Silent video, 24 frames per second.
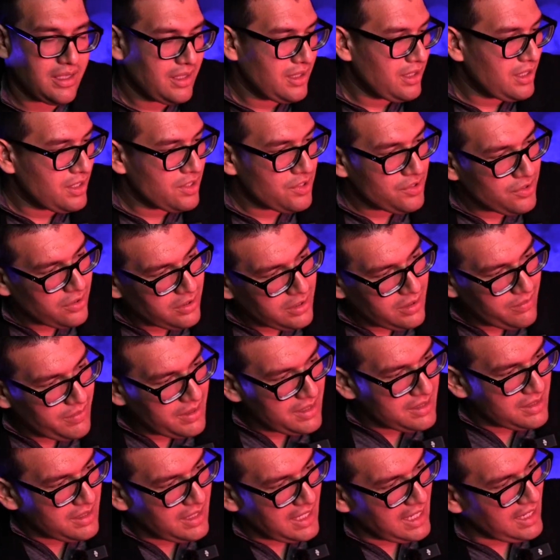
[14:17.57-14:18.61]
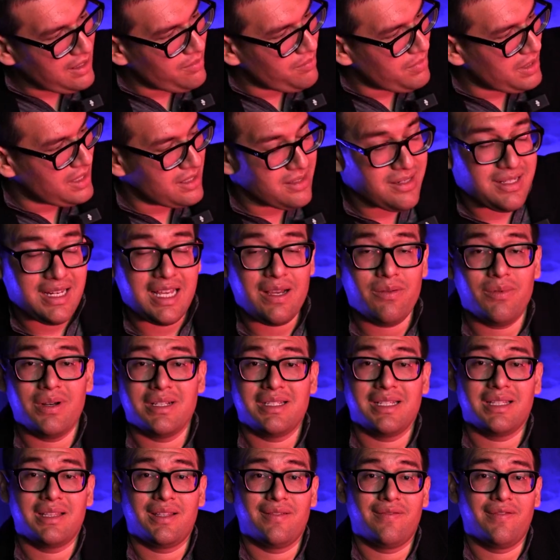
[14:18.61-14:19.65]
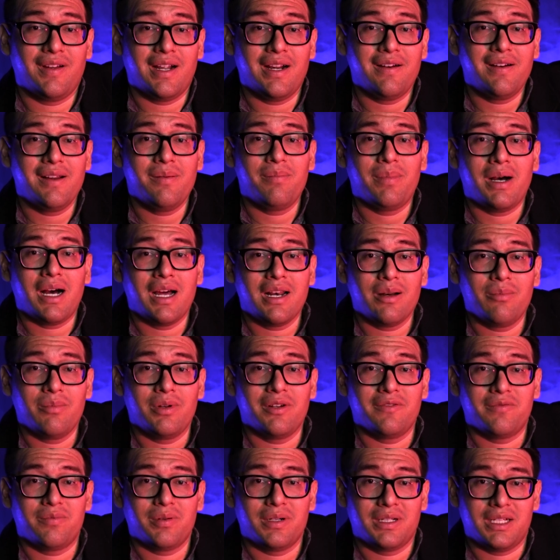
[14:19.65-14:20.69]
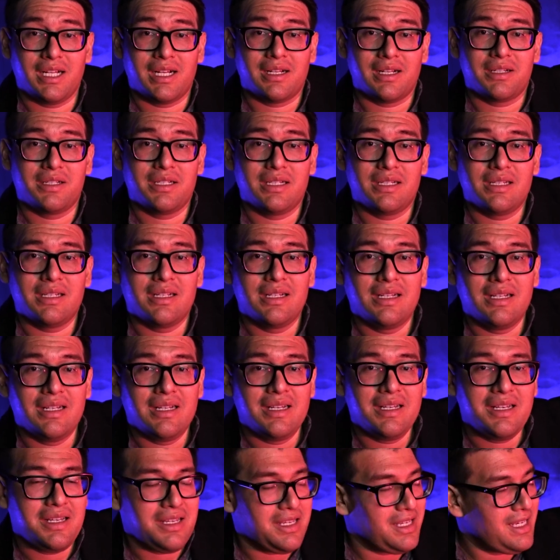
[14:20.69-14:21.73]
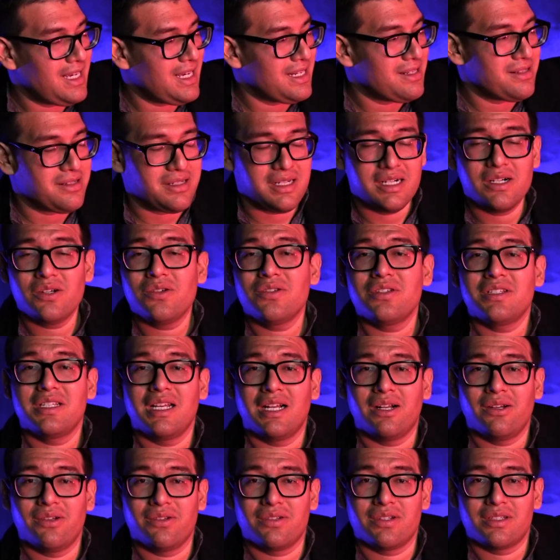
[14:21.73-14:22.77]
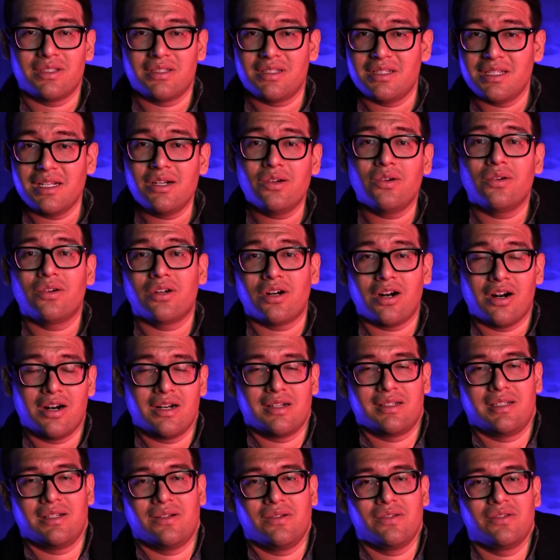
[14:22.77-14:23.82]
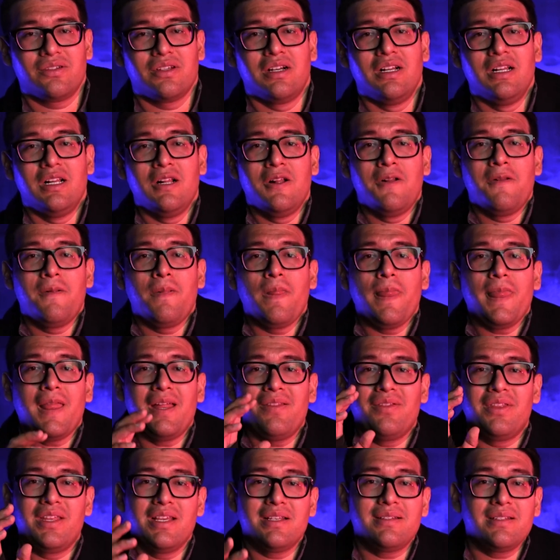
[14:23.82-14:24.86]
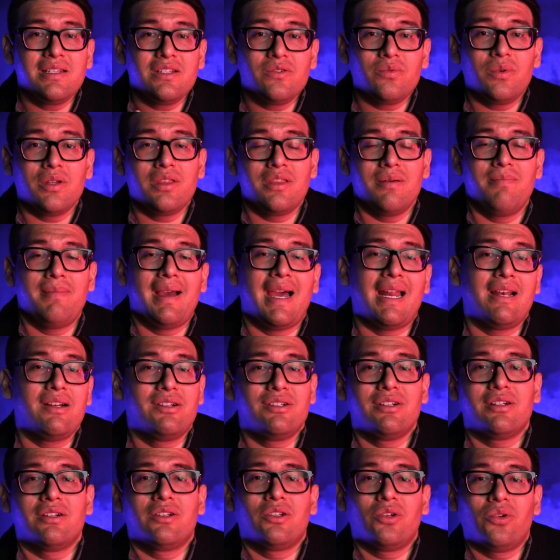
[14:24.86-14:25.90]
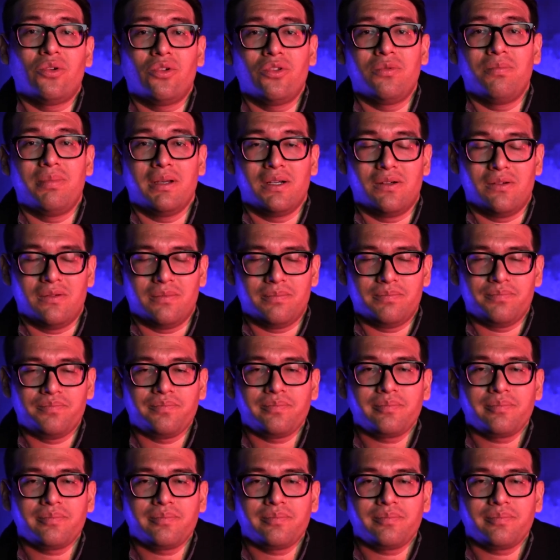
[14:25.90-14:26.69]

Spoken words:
He showed him his name. His name was at the very bottom of production. He had zero sales, zero car sales. This is what the manager told Bill.